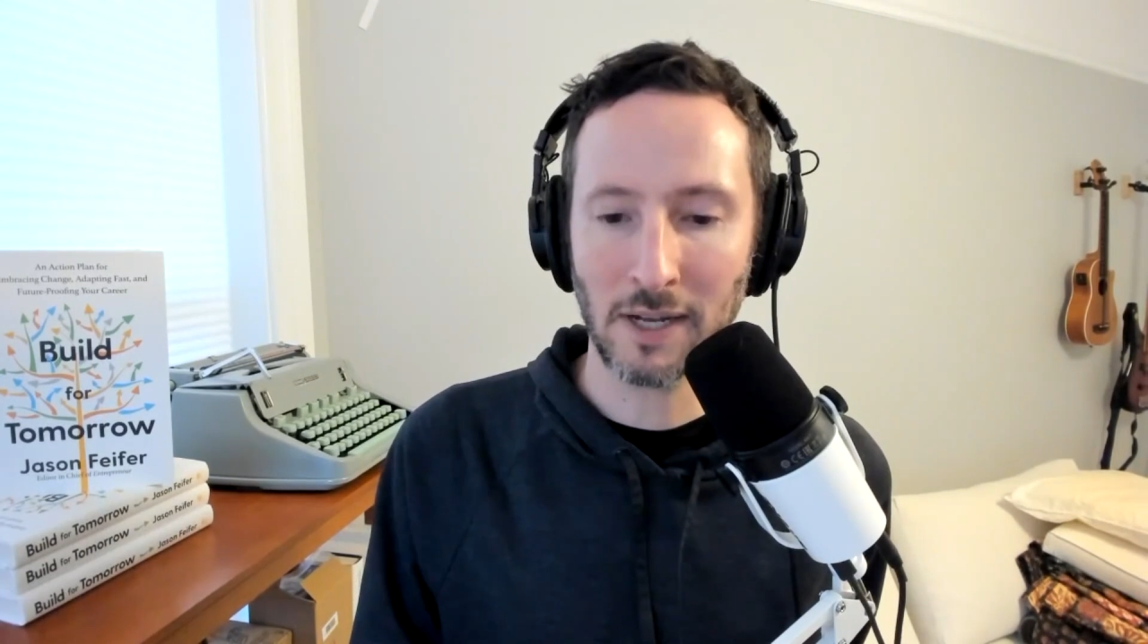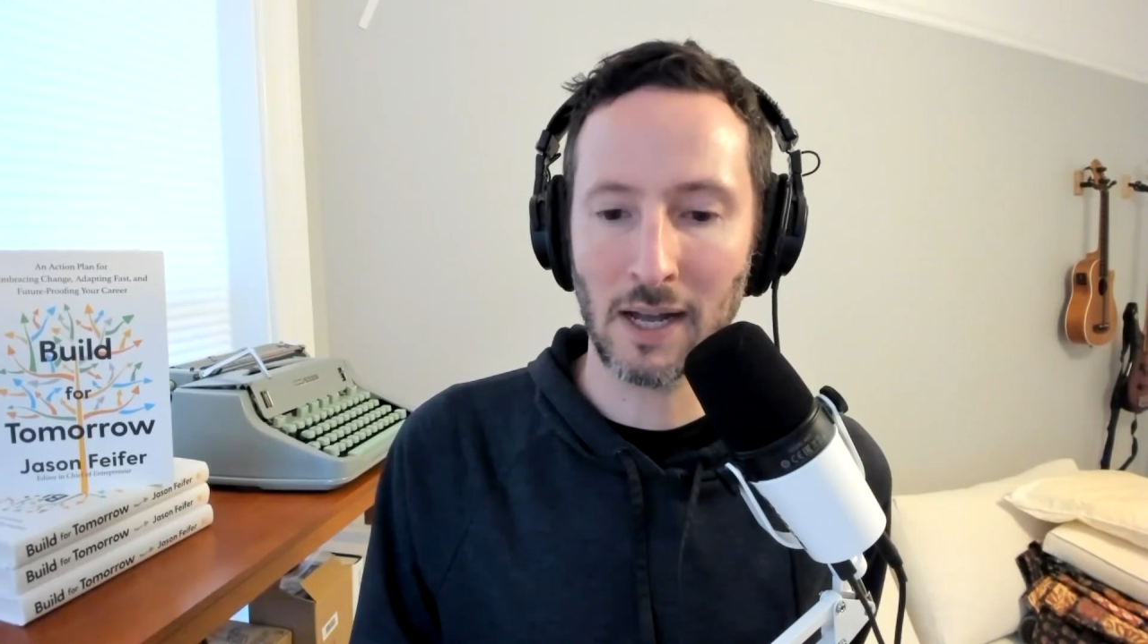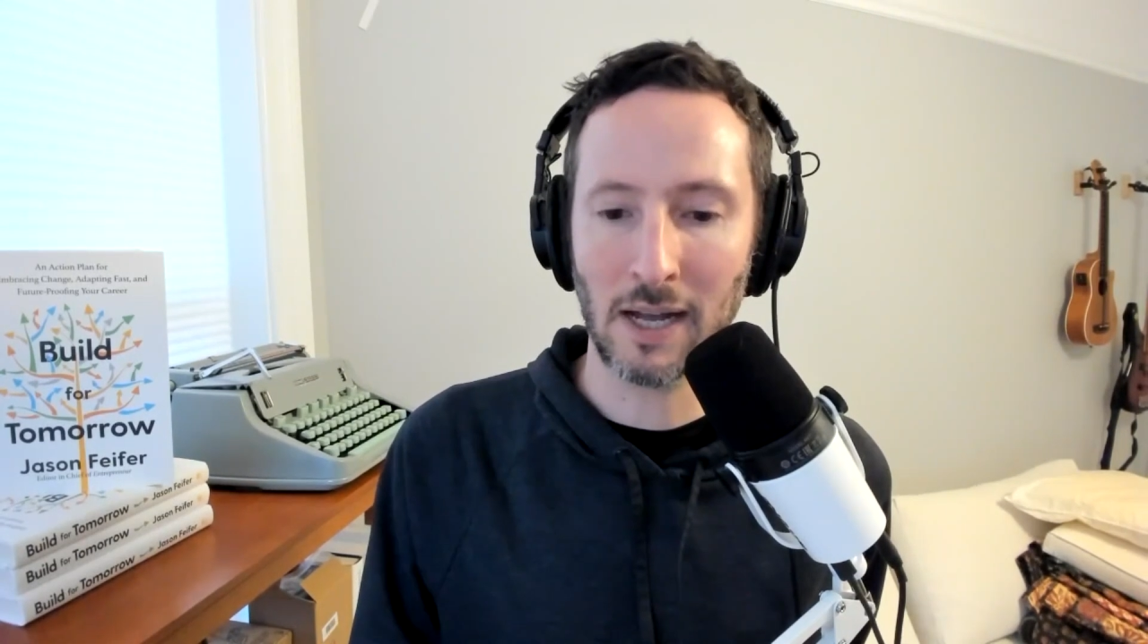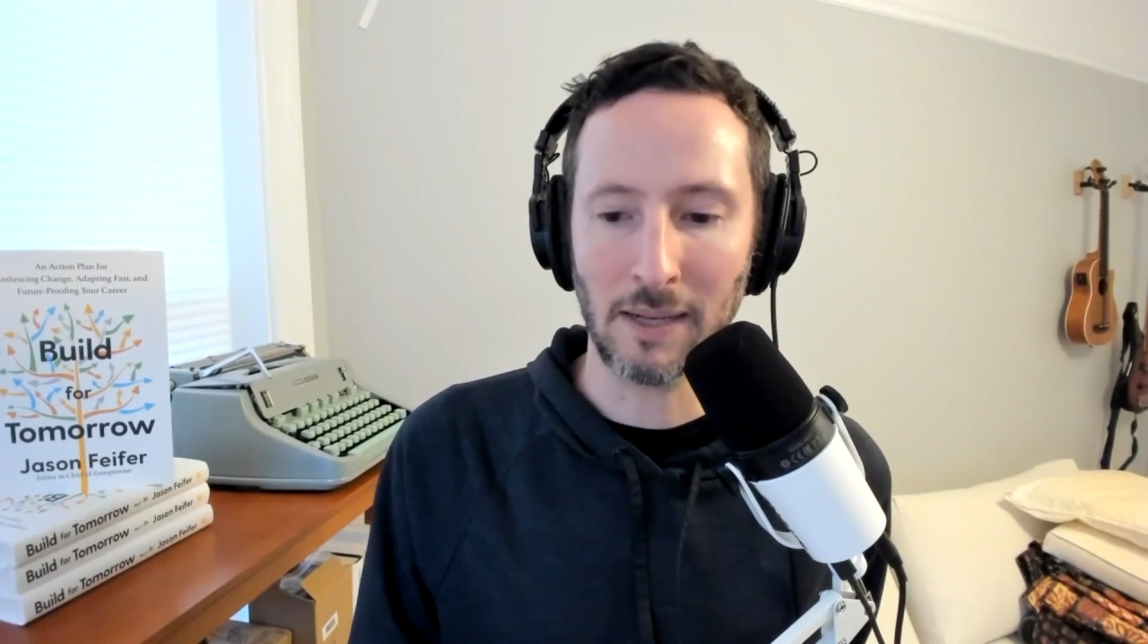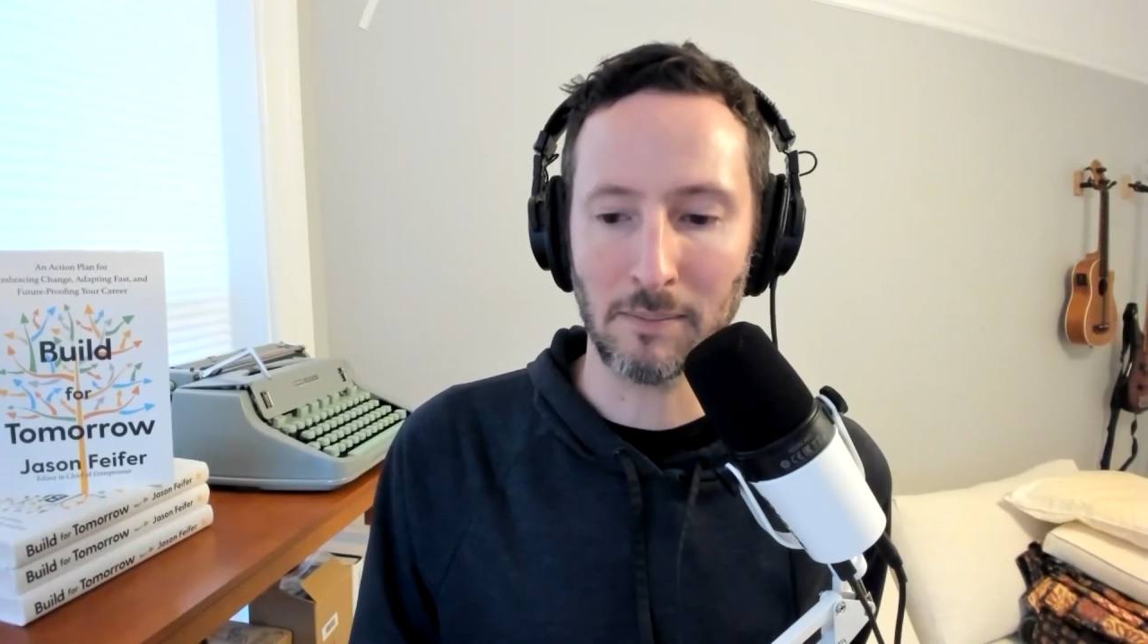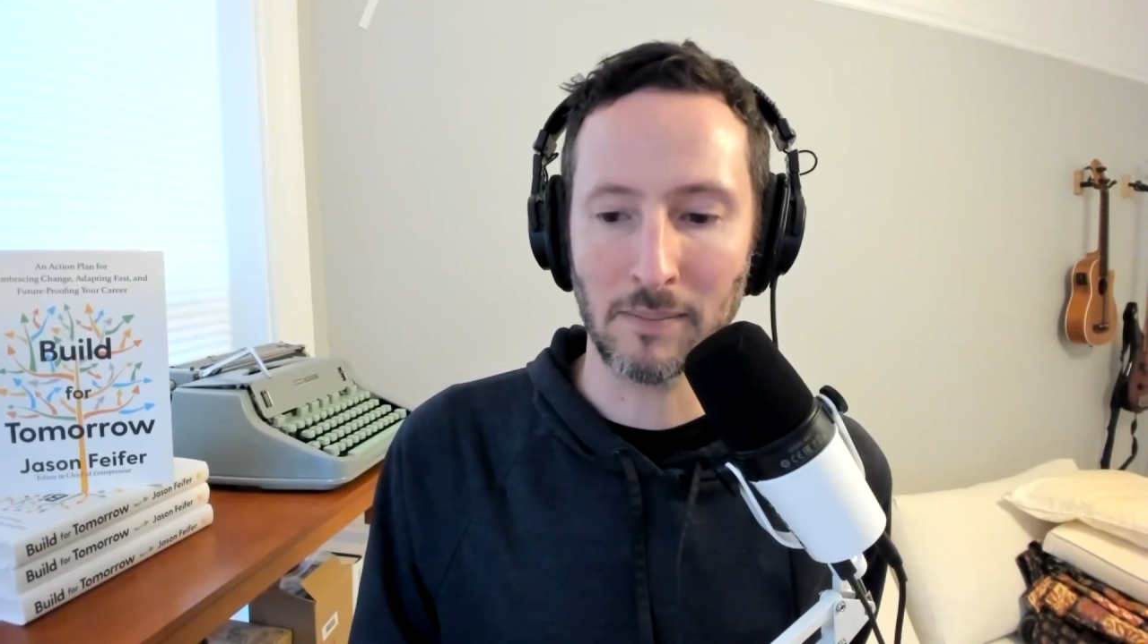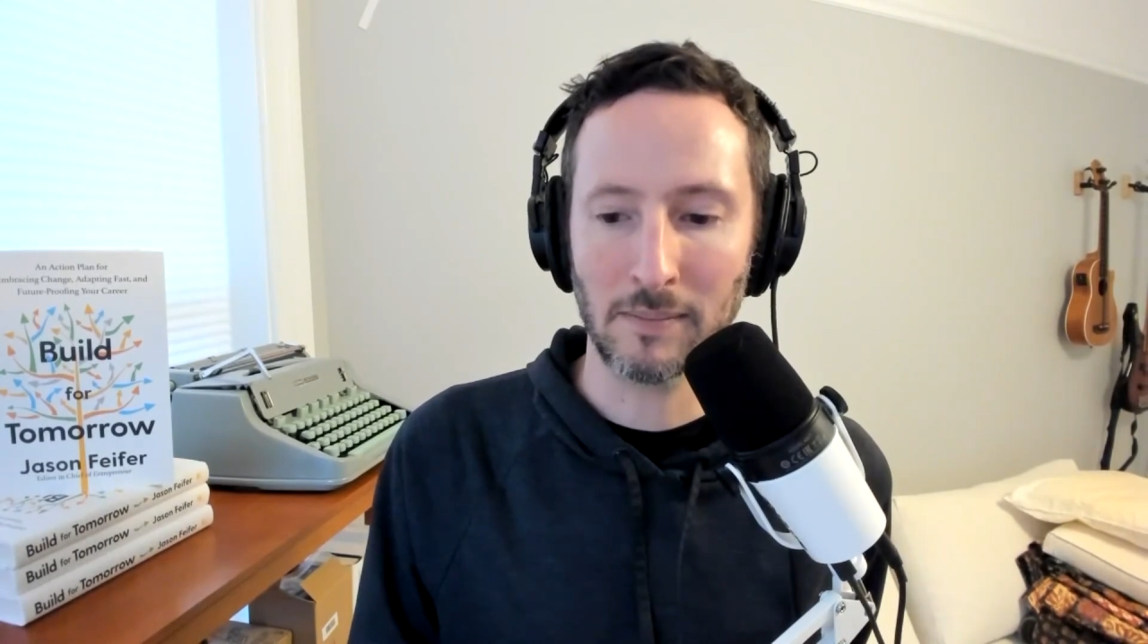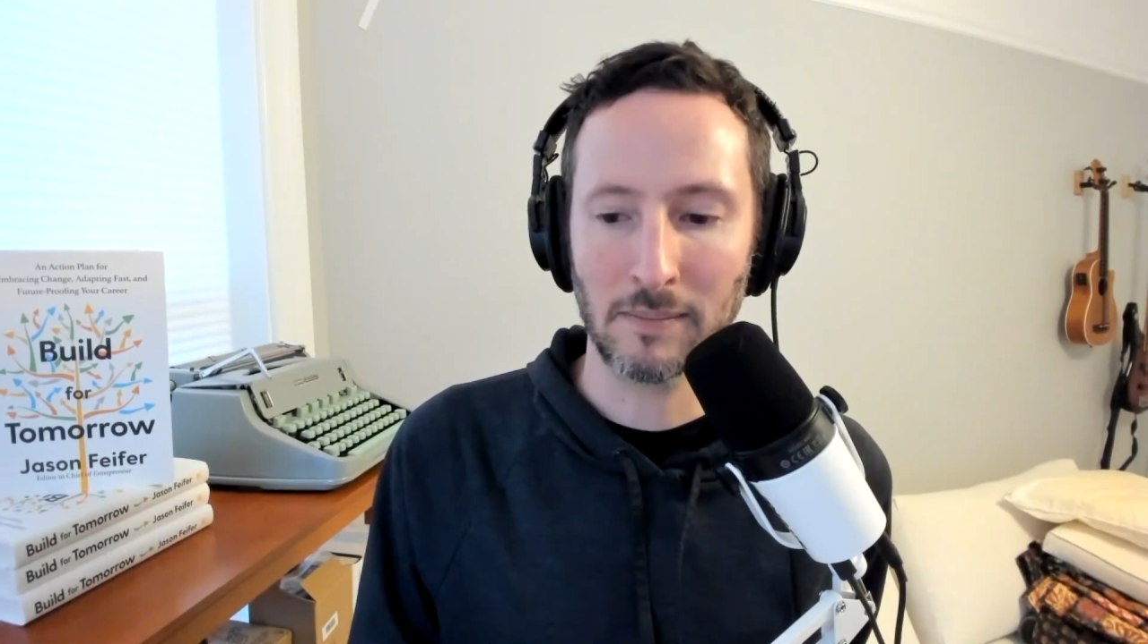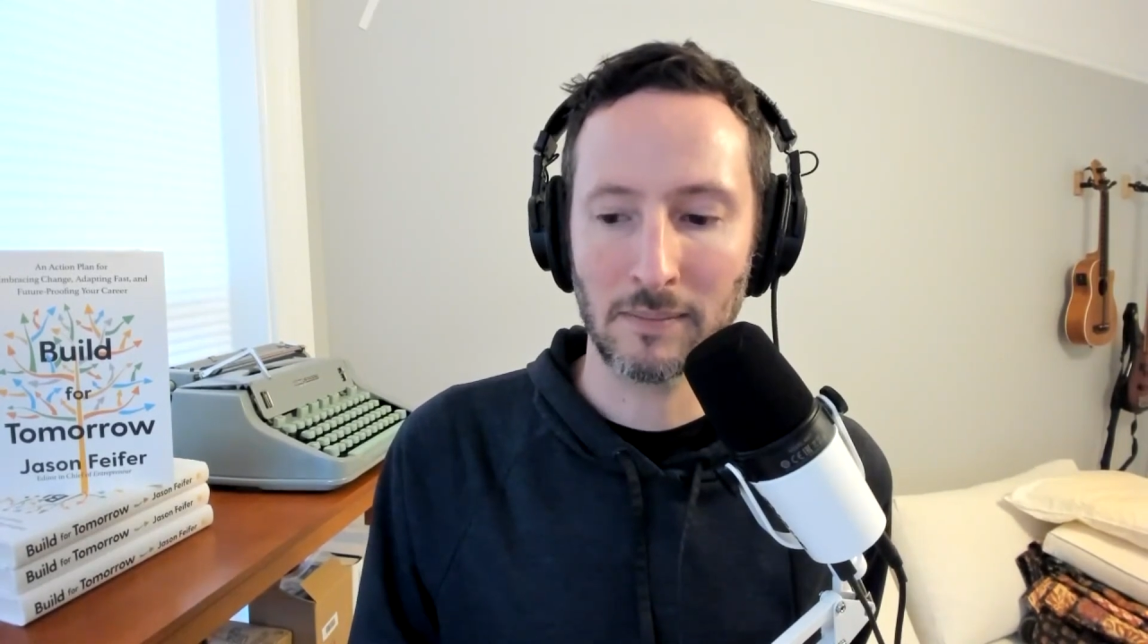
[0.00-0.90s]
time